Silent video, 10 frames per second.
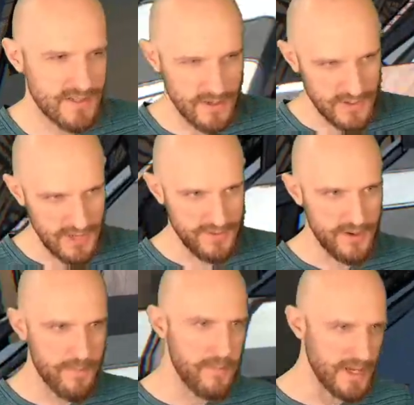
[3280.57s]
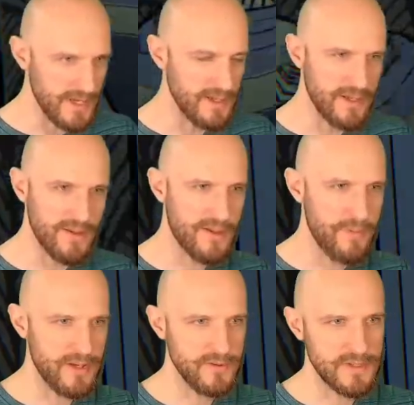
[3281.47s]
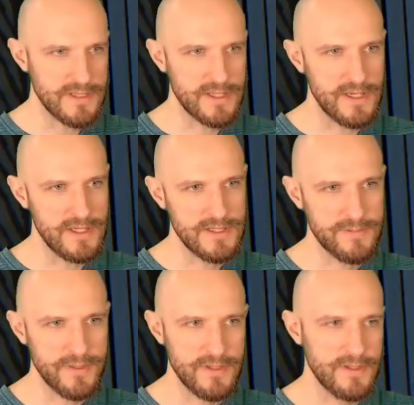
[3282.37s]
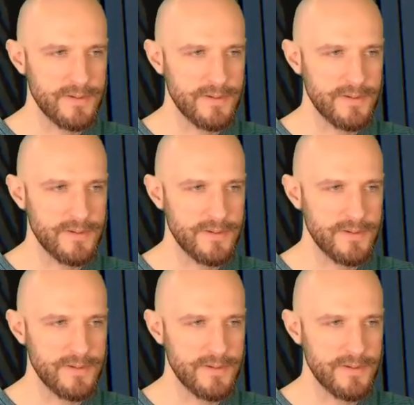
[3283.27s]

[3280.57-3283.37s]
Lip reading: go down there immediately and spend all these keys, but...